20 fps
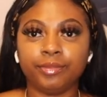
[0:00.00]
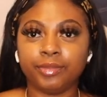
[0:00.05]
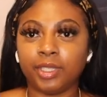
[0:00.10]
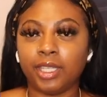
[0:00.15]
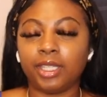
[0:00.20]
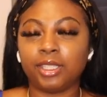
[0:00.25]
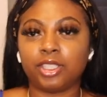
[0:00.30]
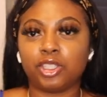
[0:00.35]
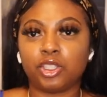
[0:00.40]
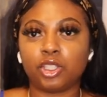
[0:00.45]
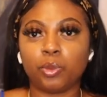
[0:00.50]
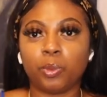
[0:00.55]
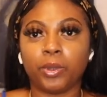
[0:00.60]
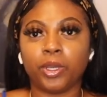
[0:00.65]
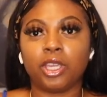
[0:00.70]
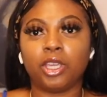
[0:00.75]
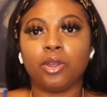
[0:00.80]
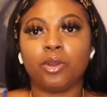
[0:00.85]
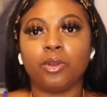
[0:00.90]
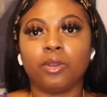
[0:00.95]
it's super
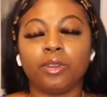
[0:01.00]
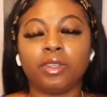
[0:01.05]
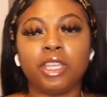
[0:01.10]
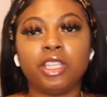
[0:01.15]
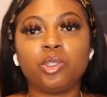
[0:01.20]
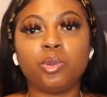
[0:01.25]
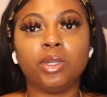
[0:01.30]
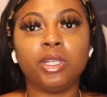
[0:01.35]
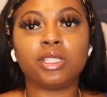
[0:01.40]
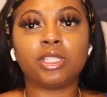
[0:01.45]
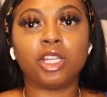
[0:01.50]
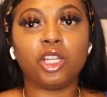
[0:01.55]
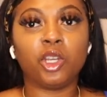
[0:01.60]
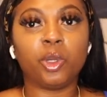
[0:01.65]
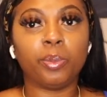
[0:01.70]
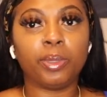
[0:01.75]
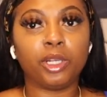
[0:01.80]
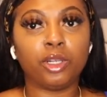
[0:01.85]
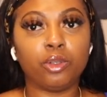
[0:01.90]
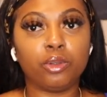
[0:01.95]
cute. This one is a
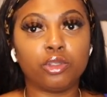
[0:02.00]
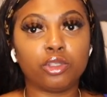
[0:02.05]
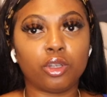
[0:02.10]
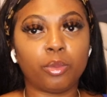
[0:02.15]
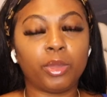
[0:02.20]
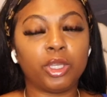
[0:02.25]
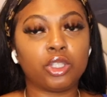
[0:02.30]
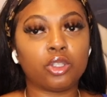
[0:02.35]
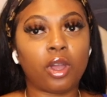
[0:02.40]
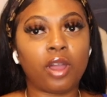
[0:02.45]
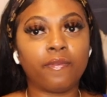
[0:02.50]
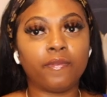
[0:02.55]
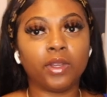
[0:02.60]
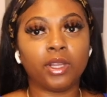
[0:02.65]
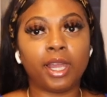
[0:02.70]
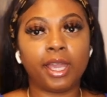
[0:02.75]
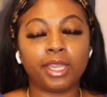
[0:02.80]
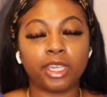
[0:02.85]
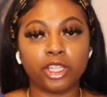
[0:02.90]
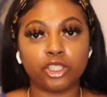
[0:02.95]
little bit loose on me, so I
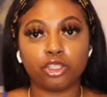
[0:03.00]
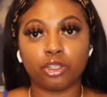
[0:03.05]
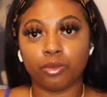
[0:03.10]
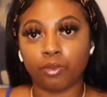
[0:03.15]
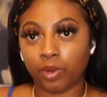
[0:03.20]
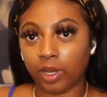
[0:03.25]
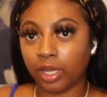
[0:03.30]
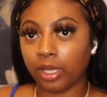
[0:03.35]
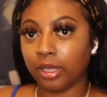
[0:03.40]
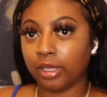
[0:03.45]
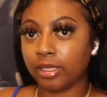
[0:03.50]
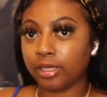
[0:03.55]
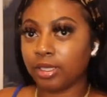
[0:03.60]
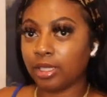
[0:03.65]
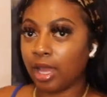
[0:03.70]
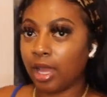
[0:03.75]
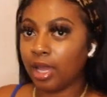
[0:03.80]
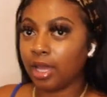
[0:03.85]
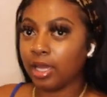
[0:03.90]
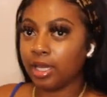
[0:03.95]
feel like get your regular
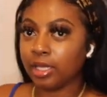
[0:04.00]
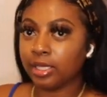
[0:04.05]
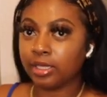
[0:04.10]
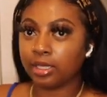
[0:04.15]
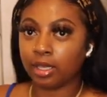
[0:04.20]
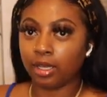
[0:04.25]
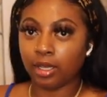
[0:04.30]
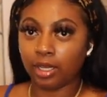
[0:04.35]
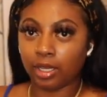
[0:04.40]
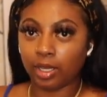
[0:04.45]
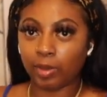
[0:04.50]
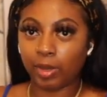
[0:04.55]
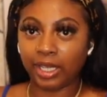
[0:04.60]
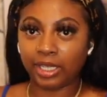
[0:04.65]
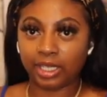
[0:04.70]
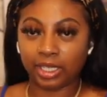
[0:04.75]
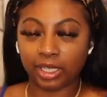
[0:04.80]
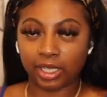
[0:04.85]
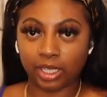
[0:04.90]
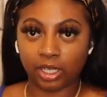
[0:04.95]
size.
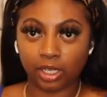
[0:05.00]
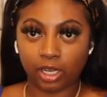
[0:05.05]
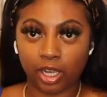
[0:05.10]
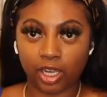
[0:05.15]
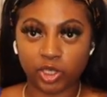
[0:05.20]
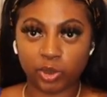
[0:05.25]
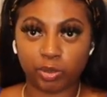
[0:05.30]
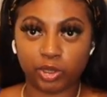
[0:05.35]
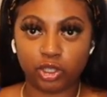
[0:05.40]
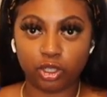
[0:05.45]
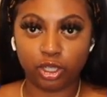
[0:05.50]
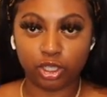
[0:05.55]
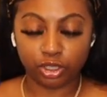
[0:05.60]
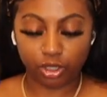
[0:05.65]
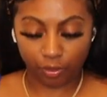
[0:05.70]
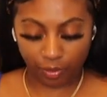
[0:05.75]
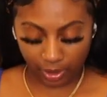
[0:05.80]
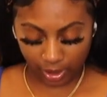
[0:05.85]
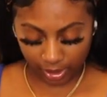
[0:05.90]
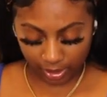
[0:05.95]
I did get a large, but you get
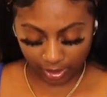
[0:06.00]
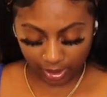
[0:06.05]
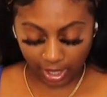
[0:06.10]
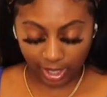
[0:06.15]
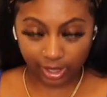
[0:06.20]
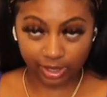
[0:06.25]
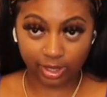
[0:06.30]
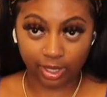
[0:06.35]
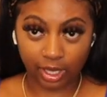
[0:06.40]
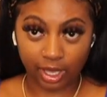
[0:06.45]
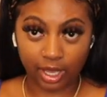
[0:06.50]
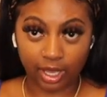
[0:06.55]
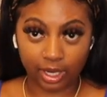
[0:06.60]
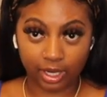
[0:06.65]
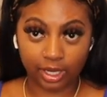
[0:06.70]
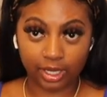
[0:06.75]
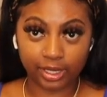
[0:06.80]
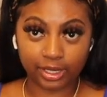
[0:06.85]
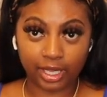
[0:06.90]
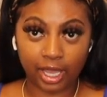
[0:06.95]
your regular size. And
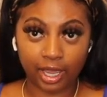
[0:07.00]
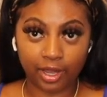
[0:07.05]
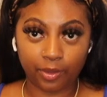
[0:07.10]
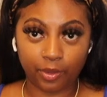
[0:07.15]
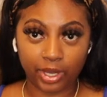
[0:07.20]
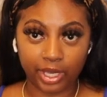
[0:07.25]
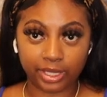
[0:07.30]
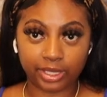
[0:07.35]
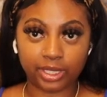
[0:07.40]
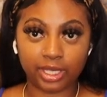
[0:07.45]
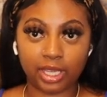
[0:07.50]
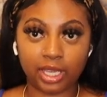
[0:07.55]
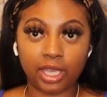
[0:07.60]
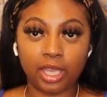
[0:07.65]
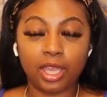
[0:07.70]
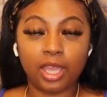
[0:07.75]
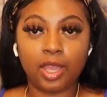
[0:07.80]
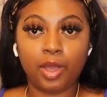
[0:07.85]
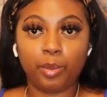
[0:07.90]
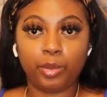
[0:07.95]
it is
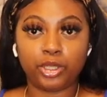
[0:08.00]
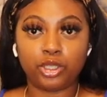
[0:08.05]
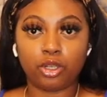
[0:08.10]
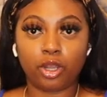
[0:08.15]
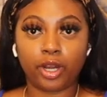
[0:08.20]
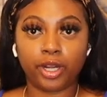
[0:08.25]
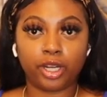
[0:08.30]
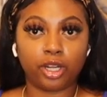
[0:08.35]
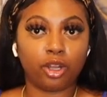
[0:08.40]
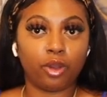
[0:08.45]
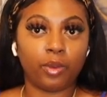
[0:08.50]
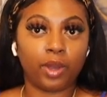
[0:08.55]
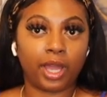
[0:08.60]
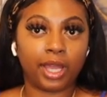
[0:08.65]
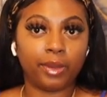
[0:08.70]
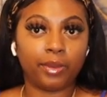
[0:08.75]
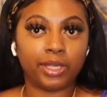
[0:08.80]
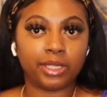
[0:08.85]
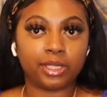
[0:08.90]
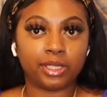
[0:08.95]
high-waisted, but you already know what
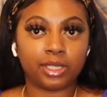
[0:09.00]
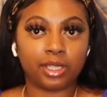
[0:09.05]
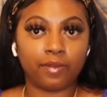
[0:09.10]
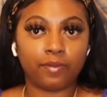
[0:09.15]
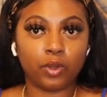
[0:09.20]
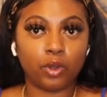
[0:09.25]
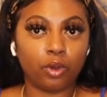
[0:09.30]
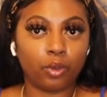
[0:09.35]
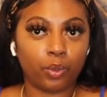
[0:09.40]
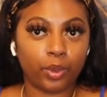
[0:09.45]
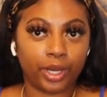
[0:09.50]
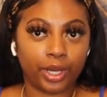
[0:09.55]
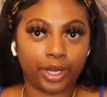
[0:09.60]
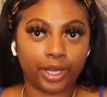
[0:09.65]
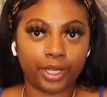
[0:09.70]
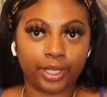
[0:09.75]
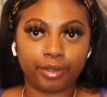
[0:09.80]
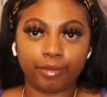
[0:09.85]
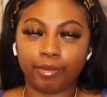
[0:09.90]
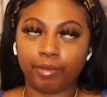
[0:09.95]
high-waisted stuff. You could
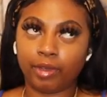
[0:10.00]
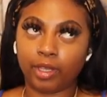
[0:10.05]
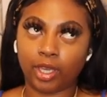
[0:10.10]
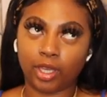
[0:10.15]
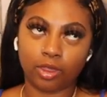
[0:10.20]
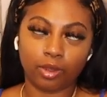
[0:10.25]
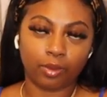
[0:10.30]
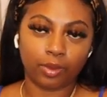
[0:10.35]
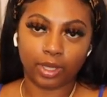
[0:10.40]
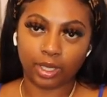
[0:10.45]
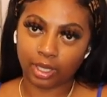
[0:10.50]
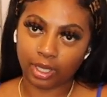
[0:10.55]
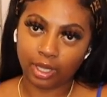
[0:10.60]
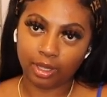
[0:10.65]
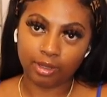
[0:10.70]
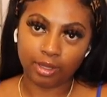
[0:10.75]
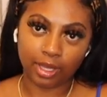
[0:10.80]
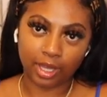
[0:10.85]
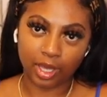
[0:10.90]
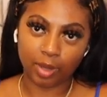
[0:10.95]
wear it either way,
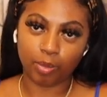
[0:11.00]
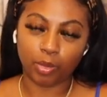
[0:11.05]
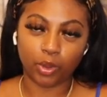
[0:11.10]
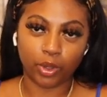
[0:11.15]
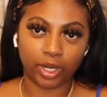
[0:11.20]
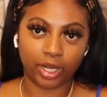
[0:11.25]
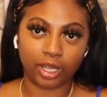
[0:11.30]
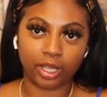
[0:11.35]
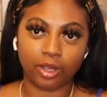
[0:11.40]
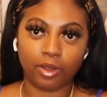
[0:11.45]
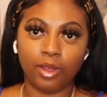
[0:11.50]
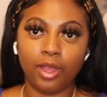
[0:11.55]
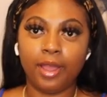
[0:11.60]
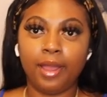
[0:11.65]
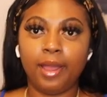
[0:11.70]
up or down.